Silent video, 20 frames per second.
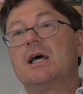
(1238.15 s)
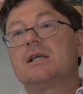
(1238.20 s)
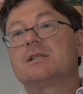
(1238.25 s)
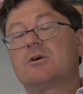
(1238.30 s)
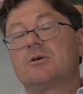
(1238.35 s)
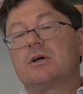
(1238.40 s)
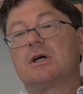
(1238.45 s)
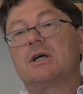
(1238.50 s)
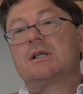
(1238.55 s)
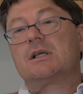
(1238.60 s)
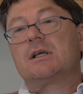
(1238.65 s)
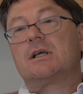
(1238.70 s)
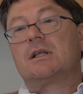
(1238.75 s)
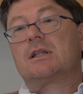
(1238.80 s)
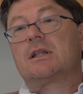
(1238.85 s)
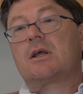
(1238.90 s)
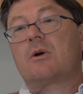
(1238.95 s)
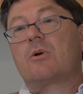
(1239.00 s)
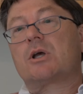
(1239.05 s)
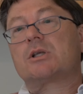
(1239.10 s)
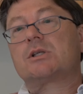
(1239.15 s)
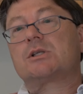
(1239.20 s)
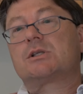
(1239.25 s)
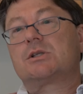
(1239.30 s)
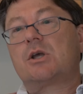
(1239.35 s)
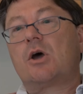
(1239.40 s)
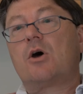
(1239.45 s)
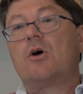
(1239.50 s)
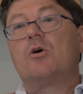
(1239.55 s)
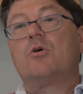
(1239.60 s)
So there are
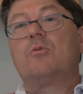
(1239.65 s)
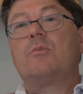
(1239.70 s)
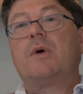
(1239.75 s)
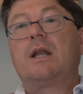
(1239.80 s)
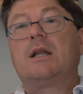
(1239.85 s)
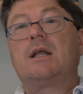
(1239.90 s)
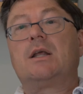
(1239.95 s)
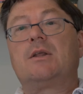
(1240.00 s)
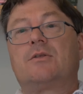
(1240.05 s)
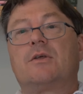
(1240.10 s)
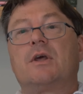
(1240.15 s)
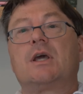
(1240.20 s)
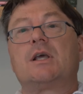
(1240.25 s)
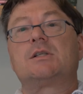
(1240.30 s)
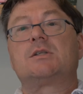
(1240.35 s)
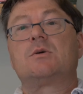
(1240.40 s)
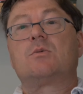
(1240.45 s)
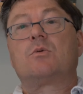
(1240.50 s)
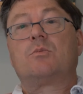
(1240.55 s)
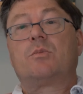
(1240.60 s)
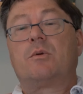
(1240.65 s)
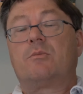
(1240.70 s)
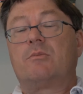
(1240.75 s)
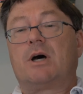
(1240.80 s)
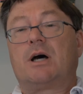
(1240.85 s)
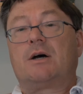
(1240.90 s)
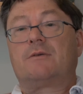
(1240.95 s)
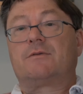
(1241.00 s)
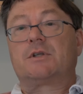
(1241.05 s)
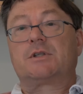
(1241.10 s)
so many things it would be
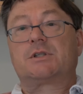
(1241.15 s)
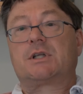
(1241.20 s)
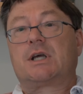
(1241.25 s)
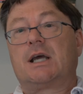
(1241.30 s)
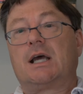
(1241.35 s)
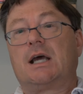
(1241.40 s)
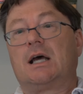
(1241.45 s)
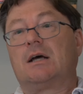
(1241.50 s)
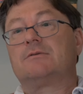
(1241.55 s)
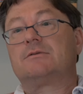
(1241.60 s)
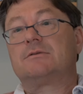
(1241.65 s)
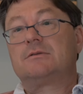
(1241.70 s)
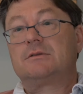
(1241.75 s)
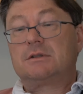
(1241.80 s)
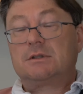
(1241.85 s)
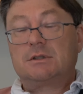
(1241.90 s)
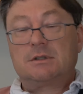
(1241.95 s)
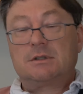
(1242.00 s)
marvellous to have.